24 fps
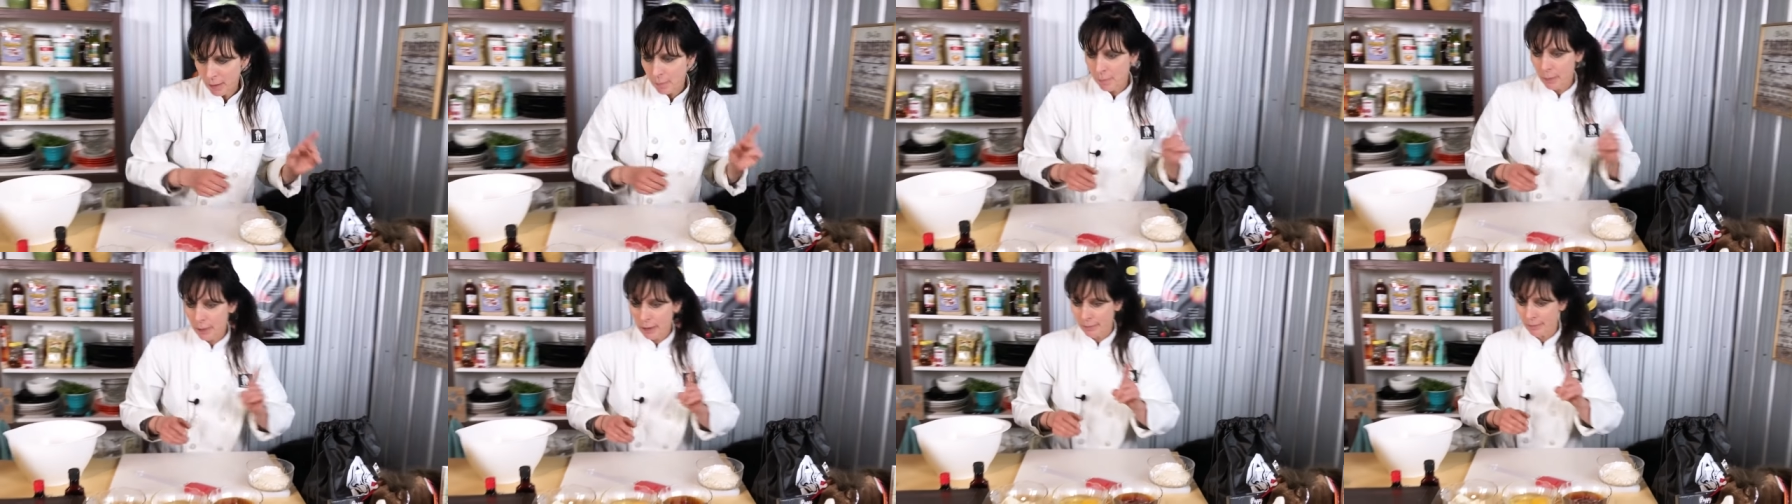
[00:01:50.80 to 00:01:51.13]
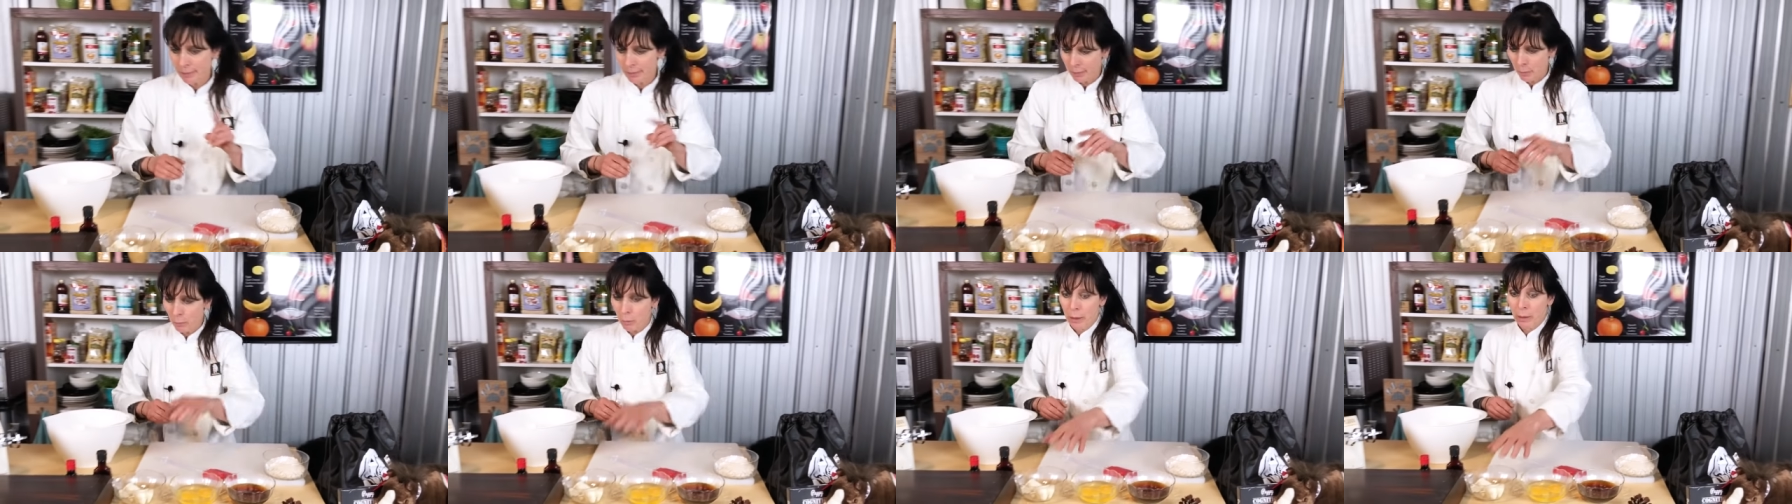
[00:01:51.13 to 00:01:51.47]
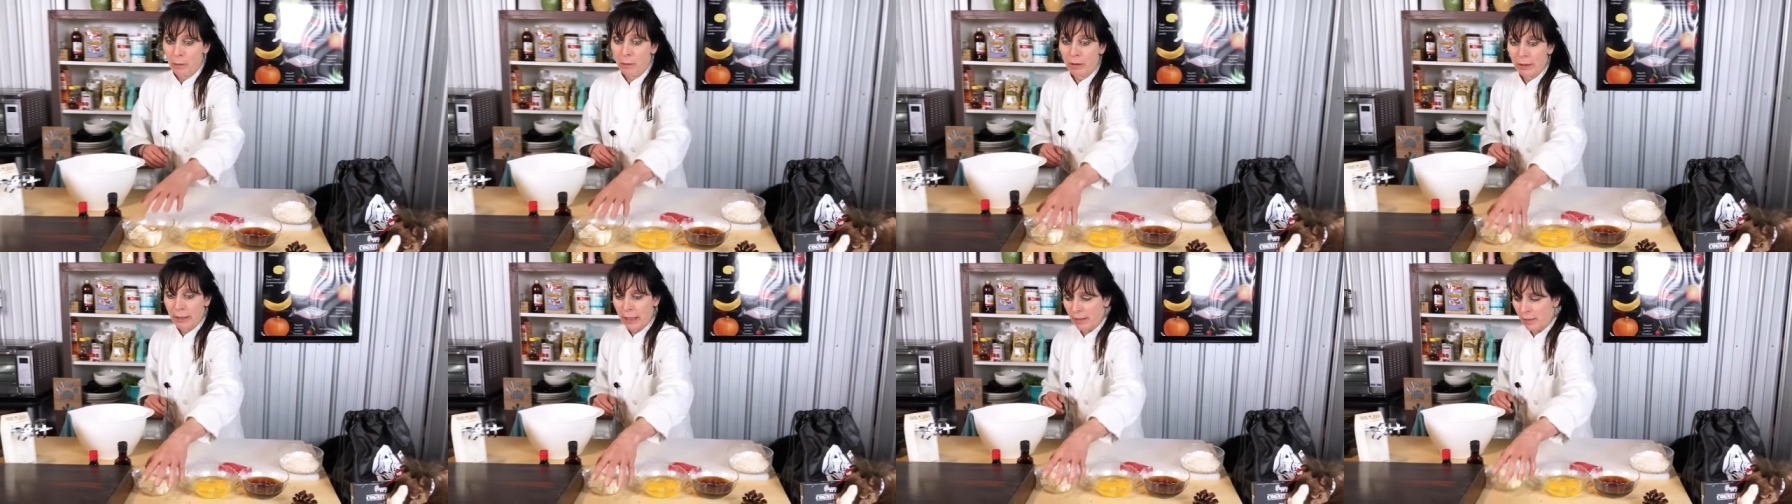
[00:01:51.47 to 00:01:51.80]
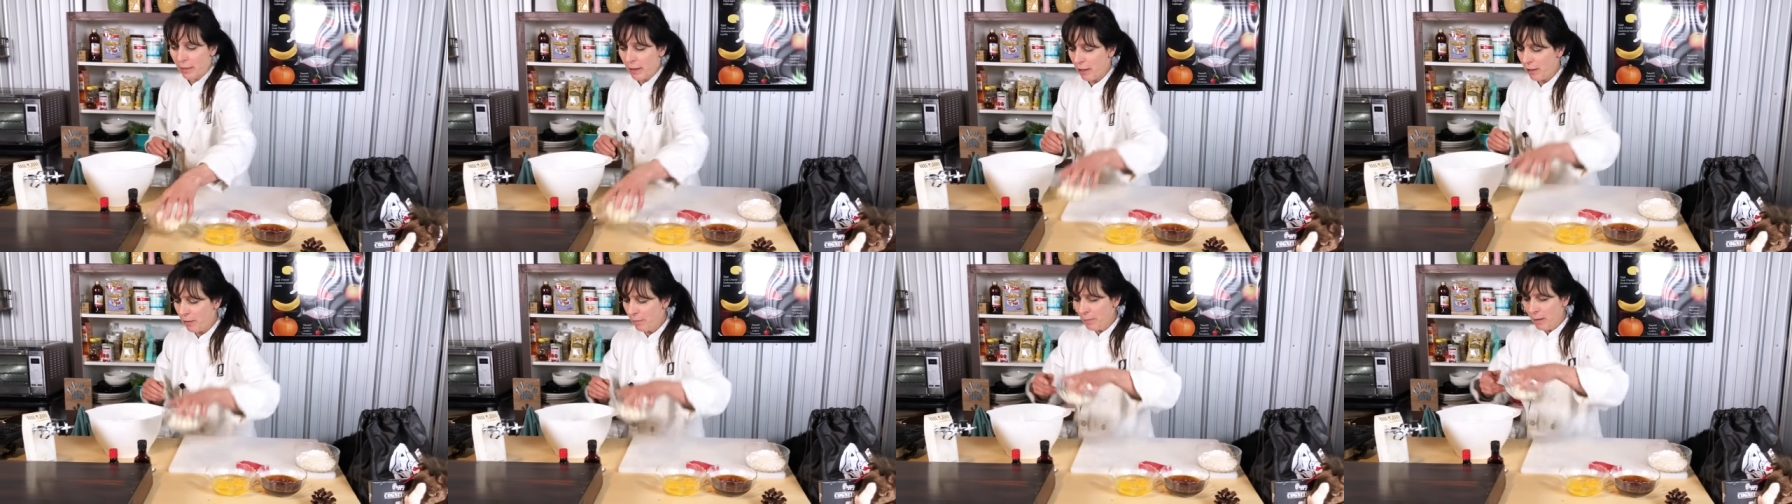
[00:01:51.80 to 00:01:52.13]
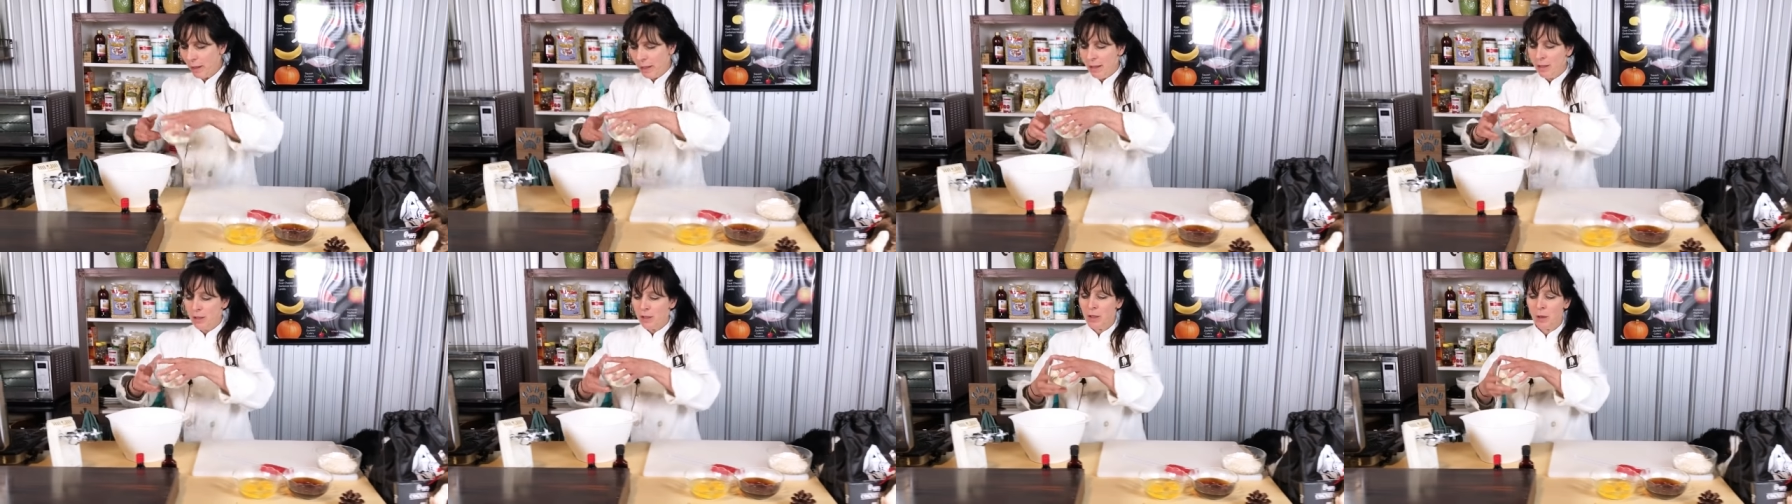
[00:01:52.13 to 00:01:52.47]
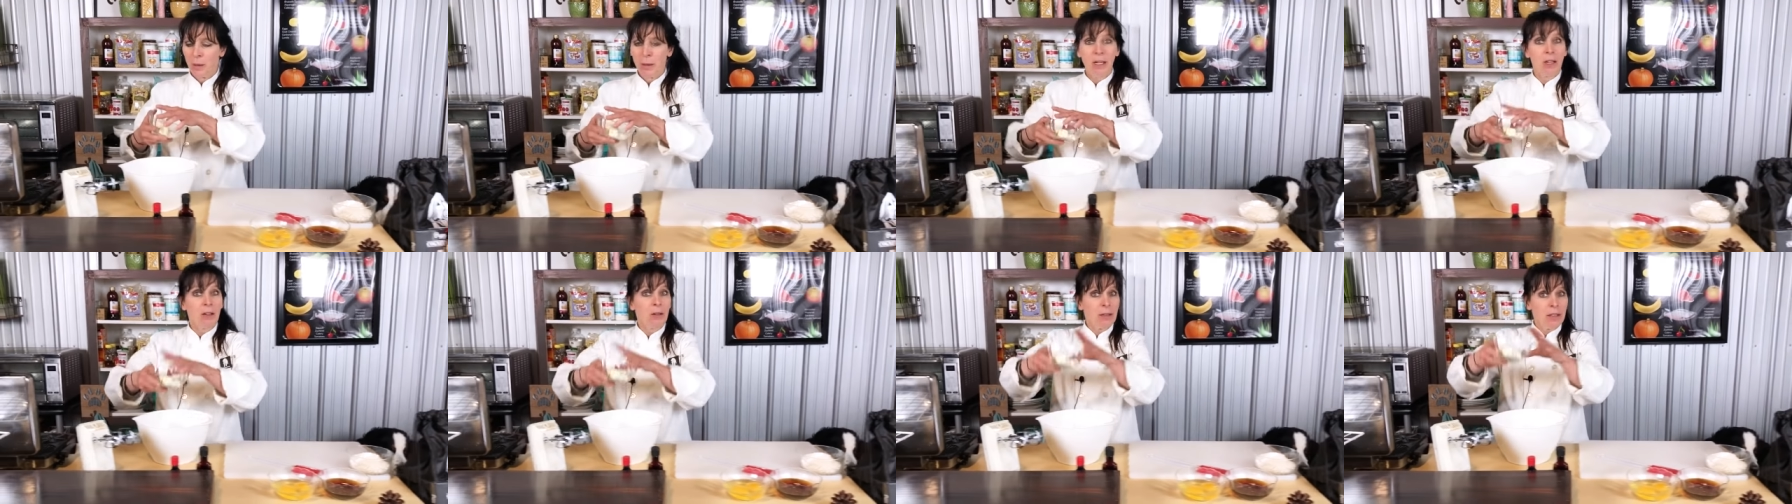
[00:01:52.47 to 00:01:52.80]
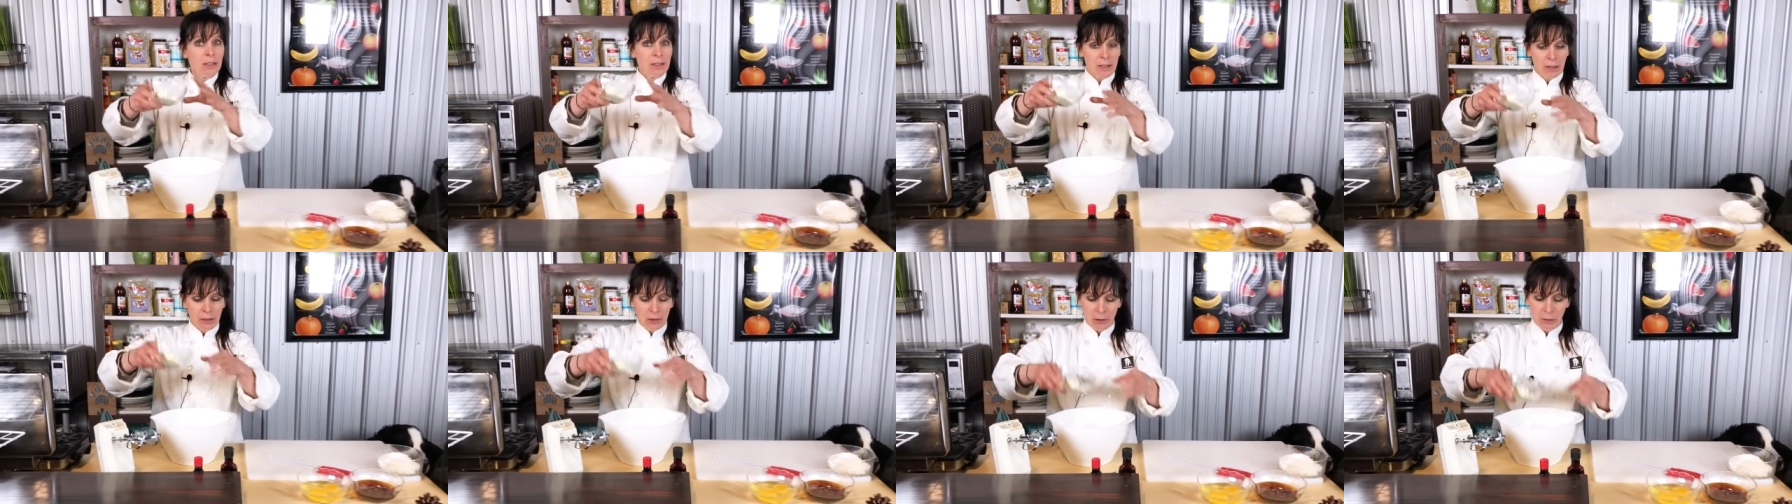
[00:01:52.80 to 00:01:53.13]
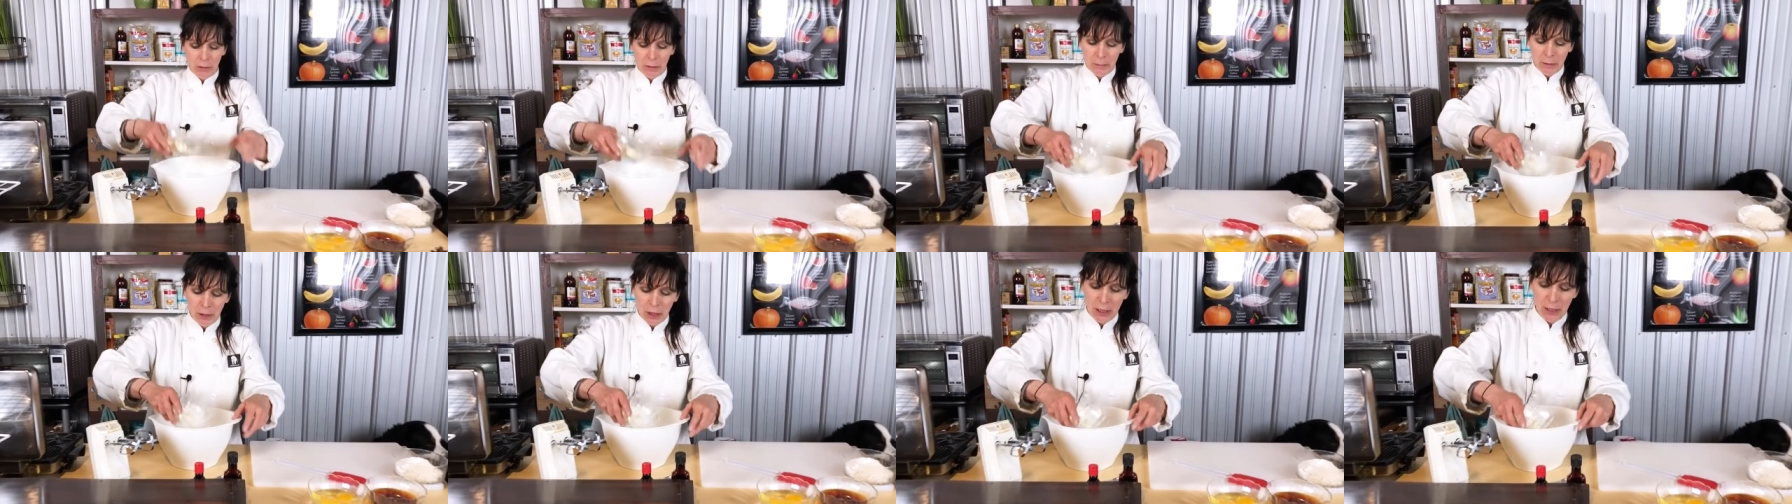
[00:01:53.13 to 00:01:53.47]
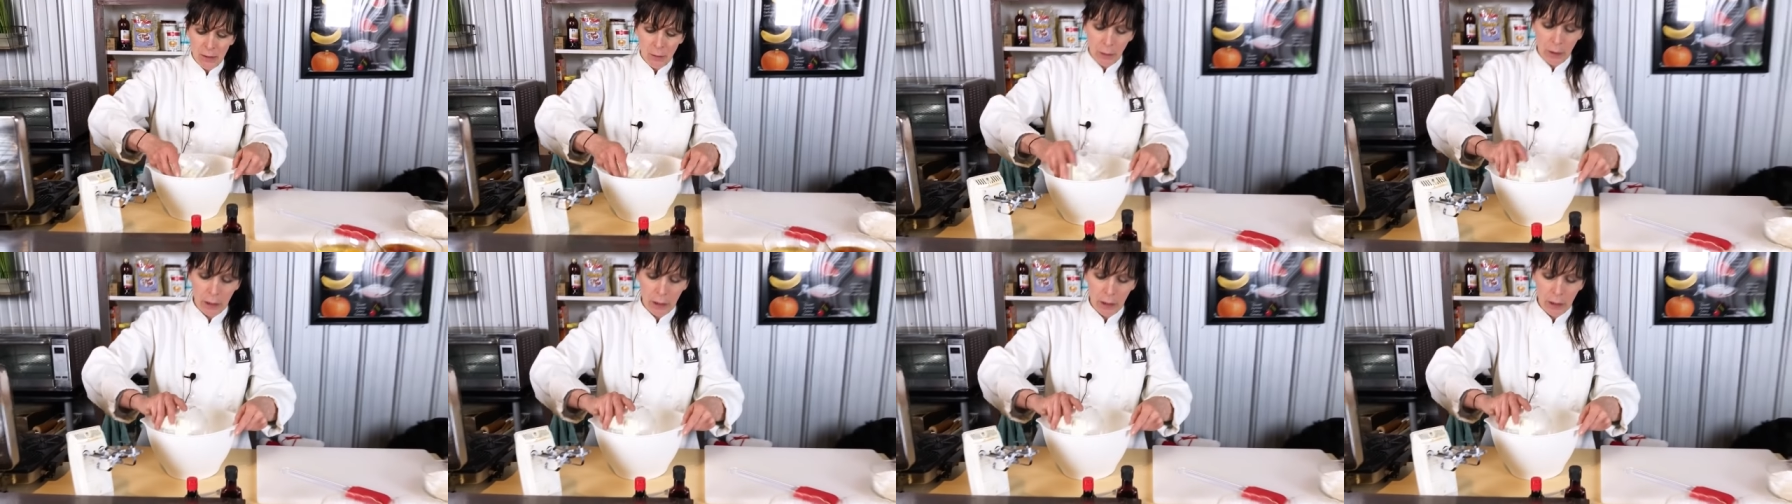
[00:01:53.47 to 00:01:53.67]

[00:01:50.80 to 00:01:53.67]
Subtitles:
But we will get there. So here is our cream cheese.